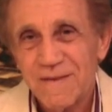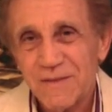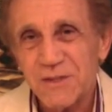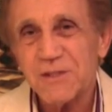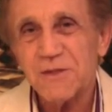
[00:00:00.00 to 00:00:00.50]

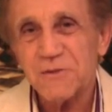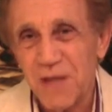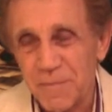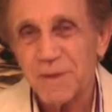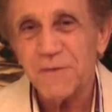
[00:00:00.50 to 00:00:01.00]
This is the
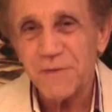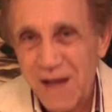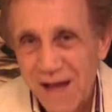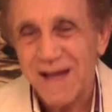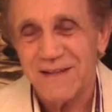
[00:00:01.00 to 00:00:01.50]
temple of
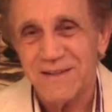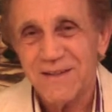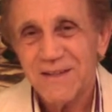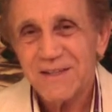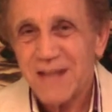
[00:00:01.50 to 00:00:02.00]
God.
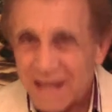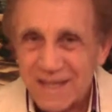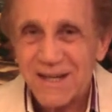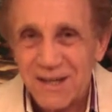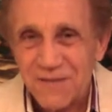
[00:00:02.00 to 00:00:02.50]

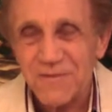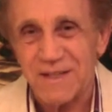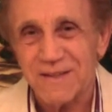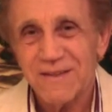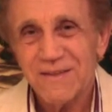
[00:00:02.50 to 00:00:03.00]
Take care of
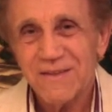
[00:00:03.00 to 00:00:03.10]
it.